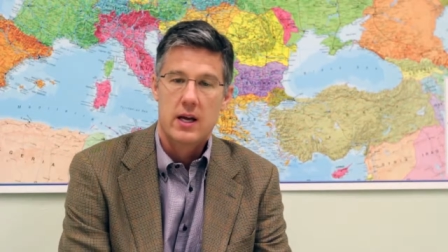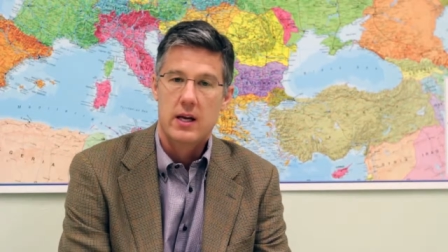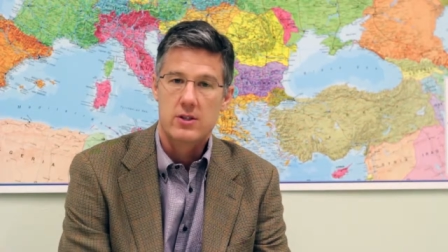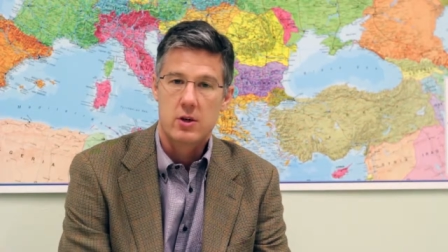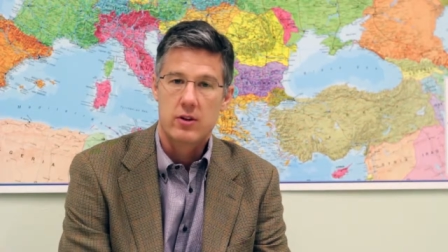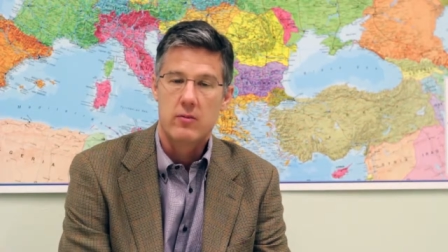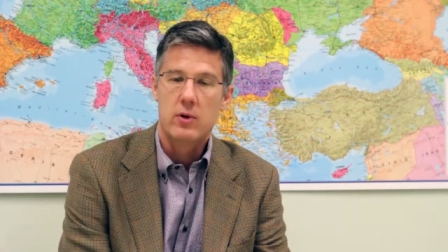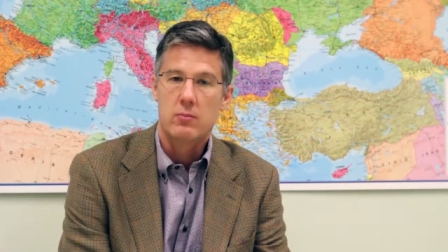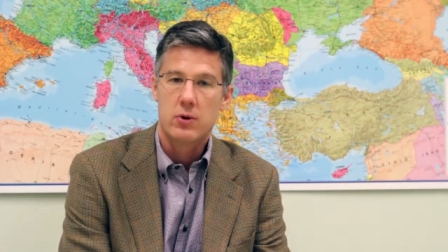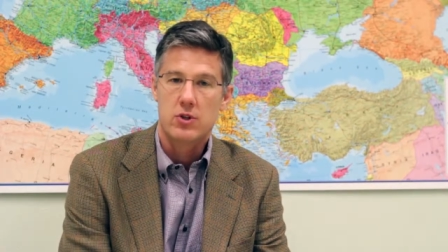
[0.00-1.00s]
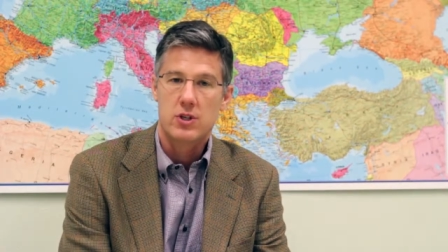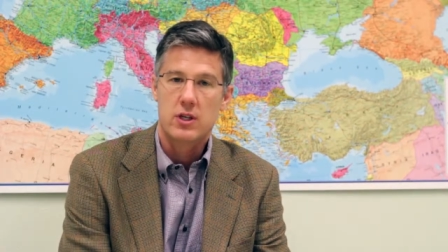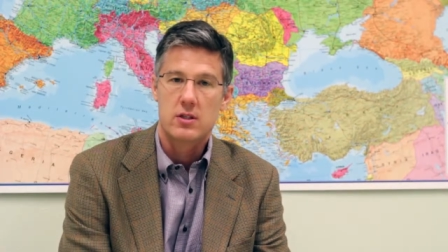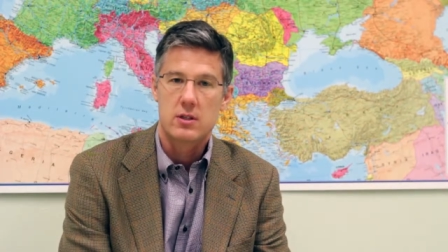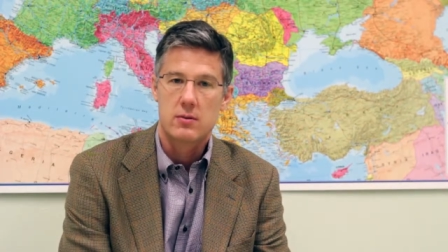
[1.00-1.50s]
And so they've been pushed
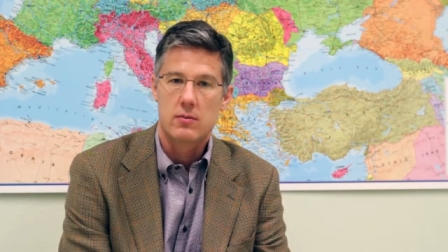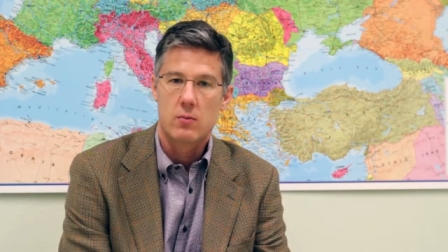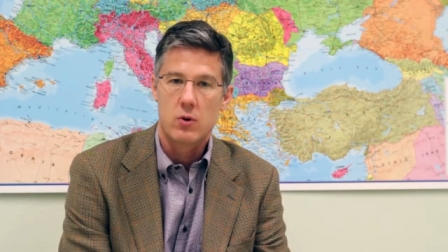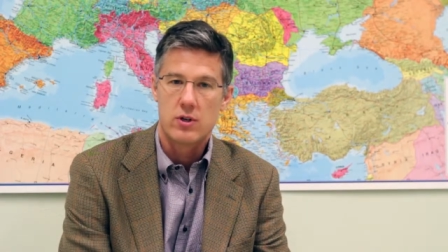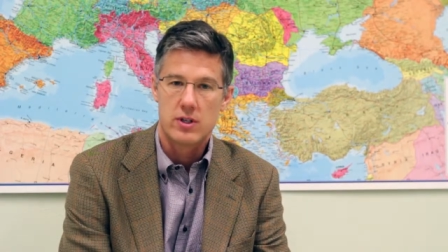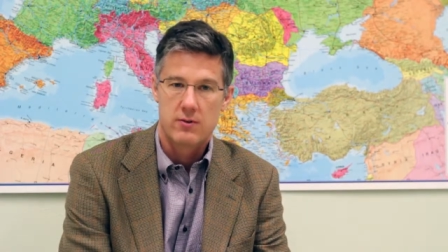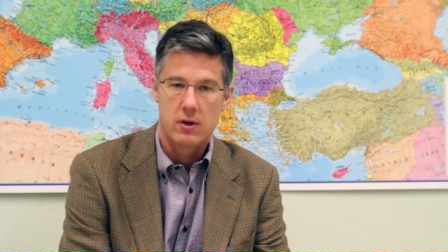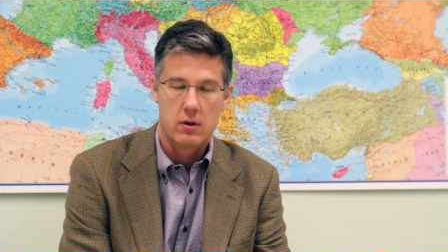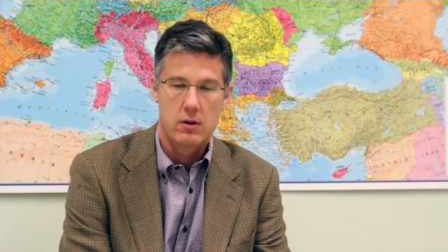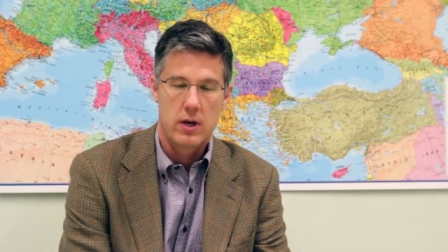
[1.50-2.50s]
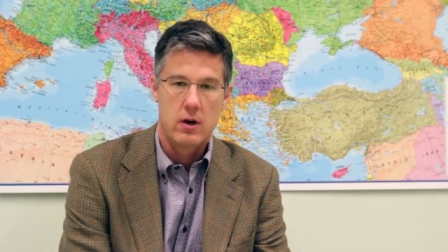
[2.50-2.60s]
into more difficult